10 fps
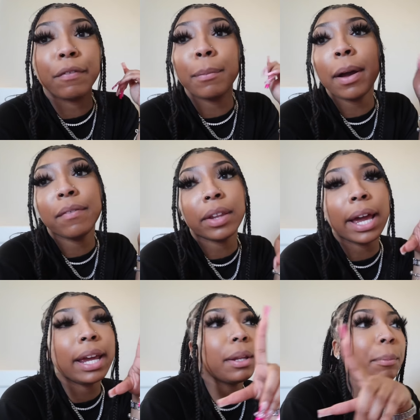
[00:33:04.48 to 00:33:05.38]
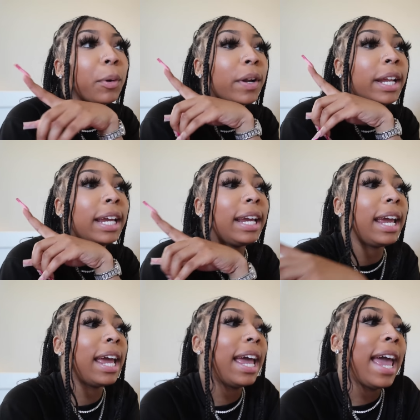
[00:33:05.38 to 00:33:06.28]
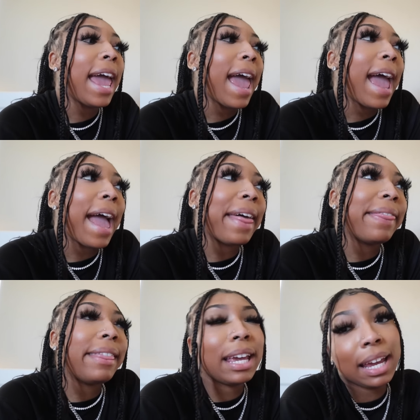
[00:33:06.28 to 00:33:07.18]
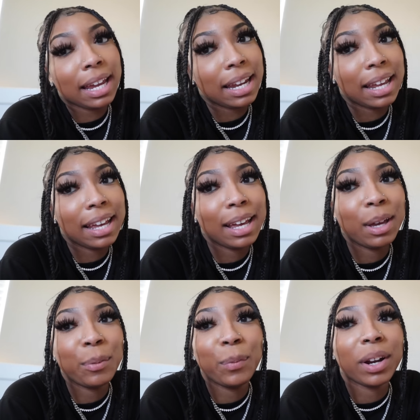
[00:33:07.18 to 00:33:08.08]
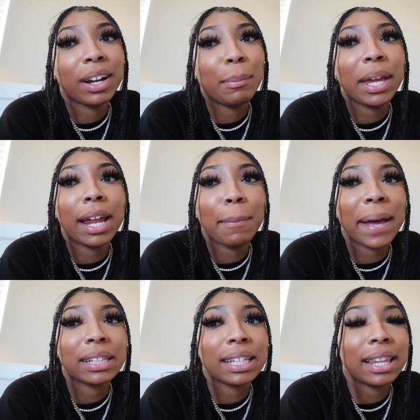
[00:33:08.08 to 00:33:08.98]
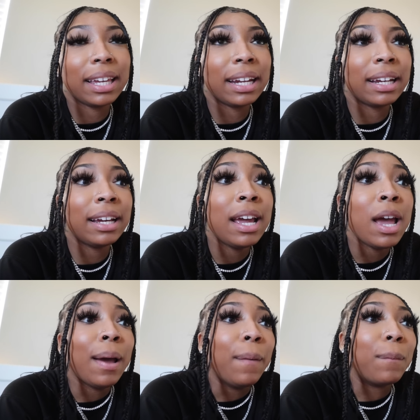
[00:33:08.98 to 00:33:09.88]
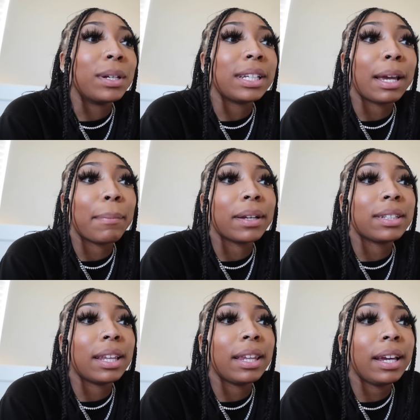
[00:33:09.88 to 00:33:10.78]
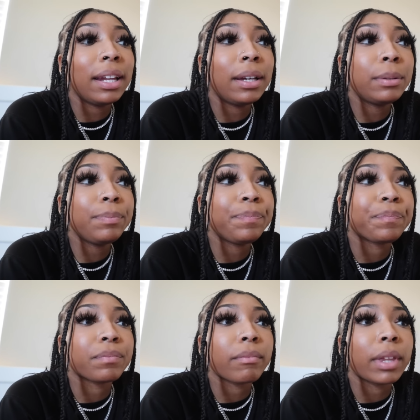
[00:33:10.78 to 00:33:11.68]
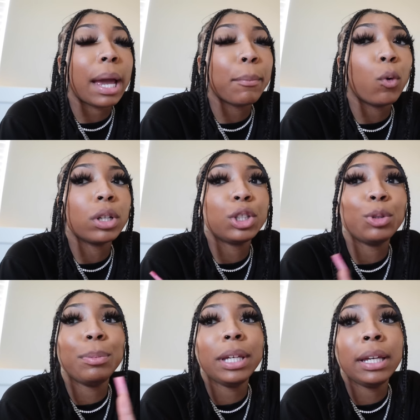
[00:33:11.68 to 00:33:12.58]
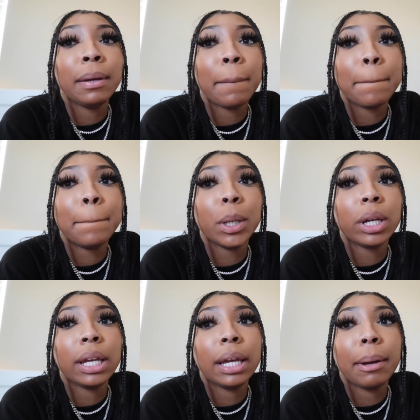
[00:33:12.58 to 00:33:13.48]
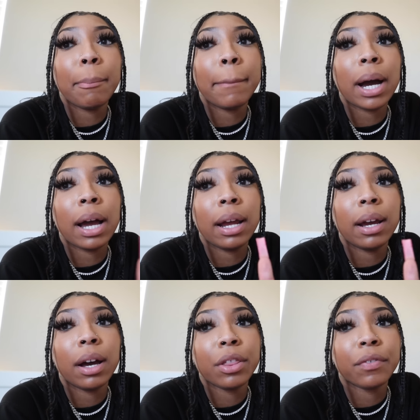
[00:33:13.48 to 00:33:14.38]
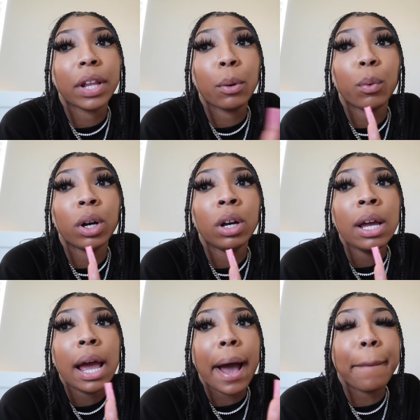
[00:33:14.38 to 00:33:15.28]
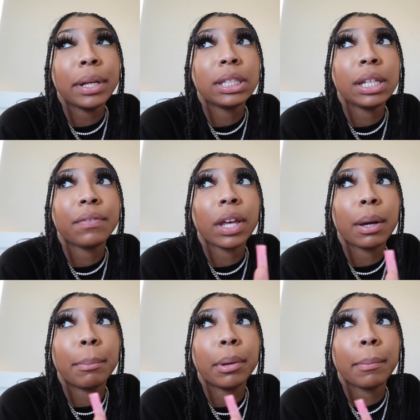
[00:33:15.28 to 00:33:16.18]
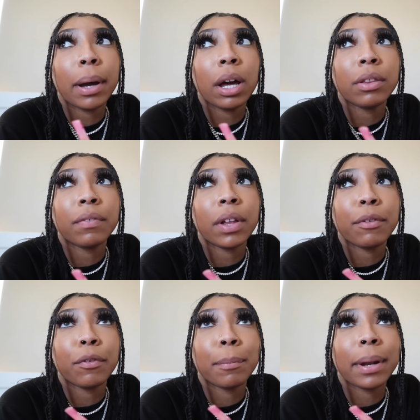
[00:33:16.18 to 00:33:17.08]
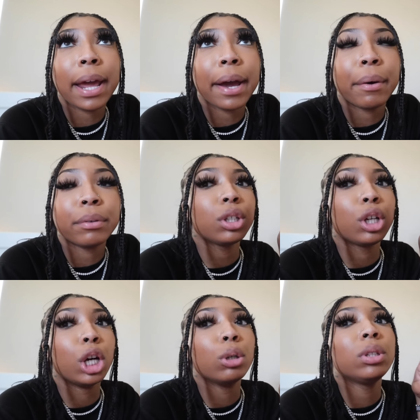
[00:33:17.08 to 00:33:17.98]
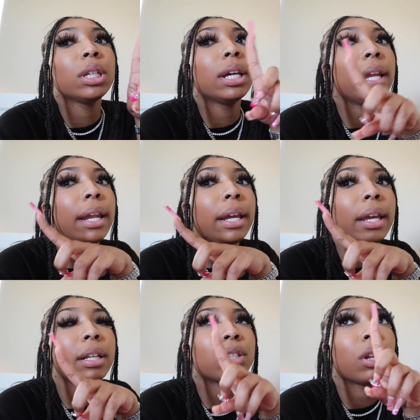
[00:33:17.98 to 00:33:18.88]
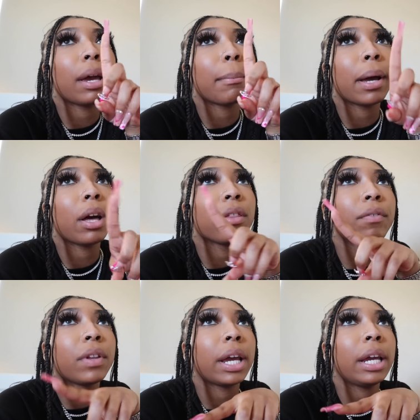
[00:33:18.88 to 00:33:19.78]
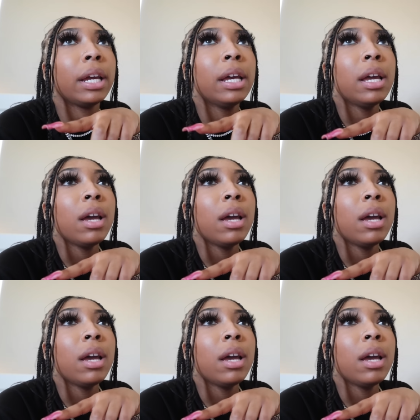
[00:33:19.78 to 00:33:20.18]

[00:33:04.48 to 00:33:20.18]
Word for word: for my flight in the morning. And then we're gonna be headed back to Atlanta. Once I get back to Atlanta, I'm going to be booking my other flight. Well, I'm gonna see if they could book my other flight from now to go to Connecticut. So like my other flight